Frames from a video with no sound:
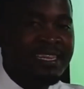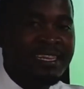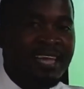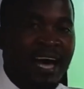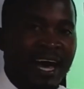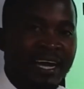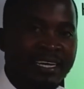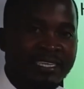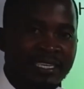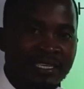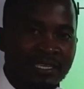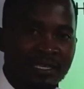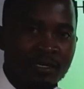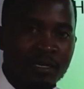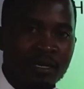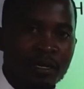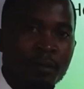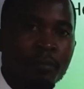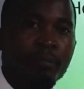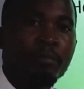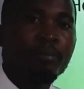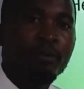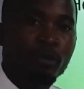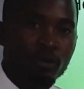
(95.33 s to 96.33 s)
that
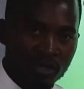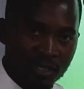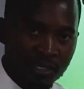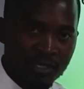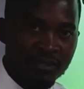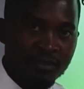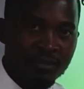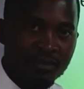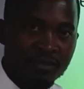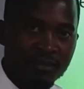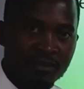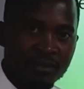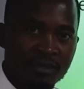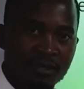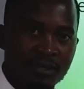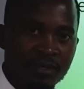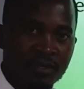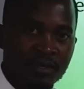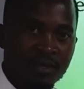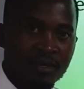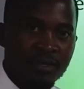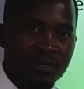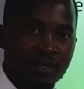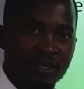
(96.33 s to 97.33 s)
process.
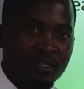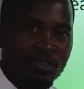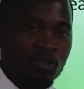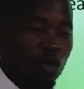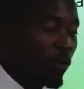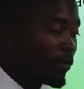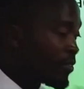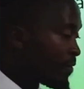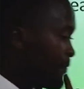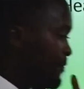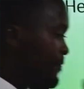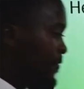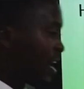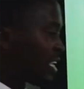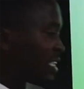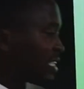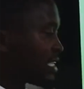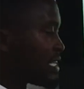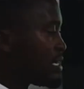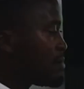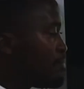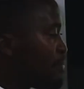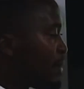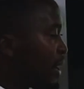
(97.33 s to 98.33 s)
So the first
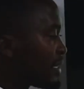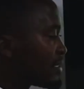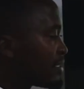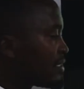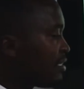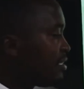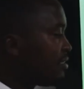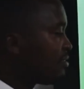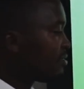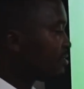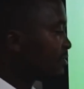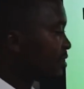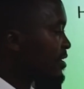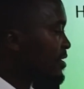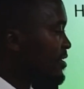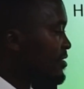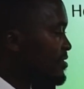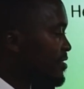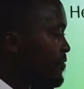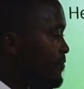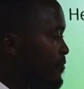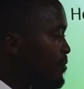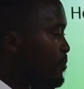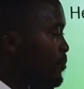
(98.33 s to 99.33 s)
impact is
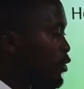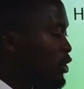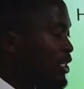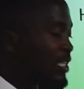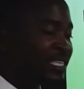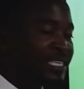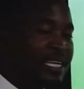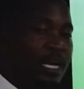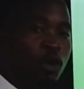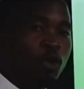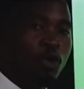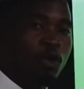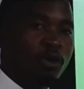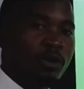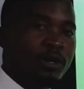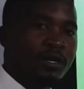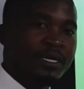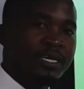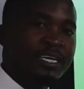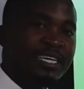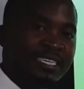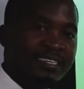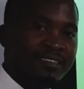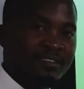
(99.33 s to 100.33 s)
the motorcycle
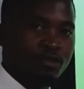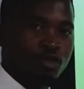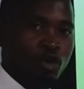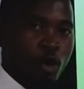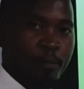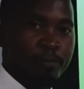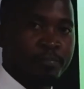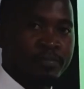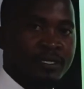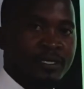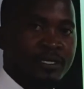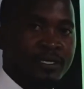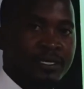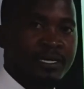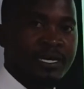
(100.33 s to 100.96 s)
is stopped.